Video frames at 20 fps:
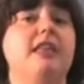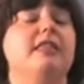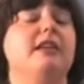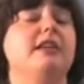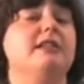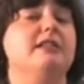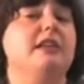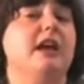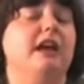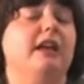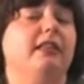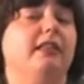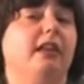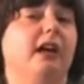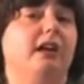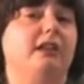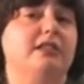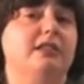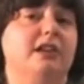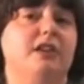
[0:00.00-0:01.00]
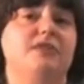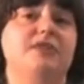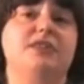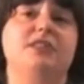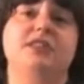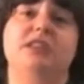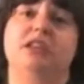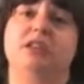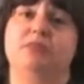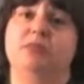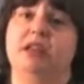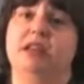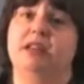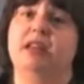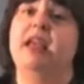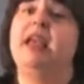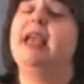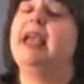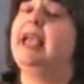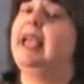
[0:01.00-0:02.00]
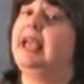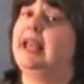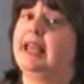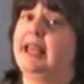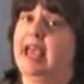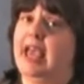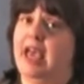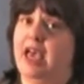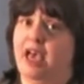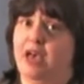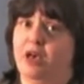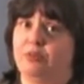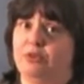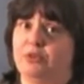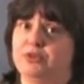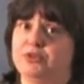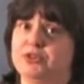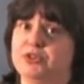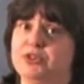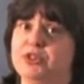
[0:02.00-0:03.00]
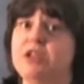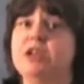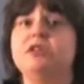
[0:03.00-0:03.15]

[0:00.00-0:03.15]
There's a lot of cinnamon in Camels.